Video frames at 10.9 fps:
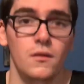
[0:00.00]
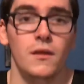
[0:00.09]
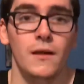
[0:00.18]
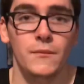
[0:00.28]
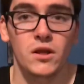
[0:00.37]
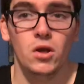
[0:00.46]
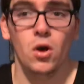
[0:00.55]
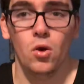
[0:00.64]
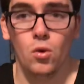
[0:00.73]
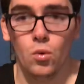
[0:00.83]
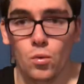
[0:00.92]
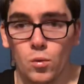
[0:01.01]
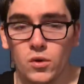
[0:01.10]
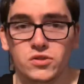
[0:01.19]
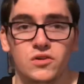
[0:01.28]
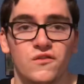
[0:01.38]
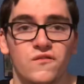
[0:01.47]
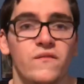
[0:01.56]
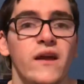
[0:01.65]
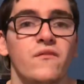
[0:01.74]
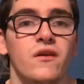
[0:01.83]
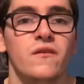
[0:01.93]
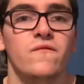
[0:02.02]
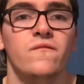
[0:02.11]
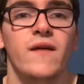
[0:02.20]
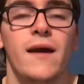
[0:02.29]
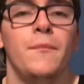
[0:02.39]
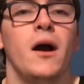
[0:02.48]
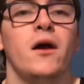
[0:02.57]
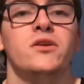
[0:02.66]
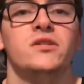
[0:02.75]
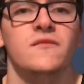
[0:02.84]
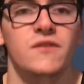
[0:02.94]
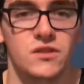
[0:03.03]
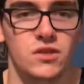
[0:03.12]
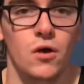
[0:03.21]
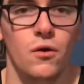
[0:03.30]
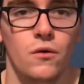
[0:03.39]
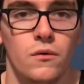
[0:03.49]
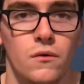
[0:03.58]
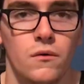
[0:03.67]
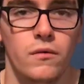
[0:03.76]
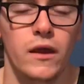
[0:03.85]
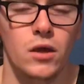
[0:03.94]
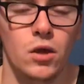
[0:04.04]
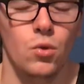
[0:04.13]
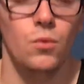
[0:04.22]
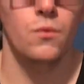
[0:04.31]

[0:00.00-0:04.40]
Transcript: let me know what's your favorite vampire TV show. Thank you.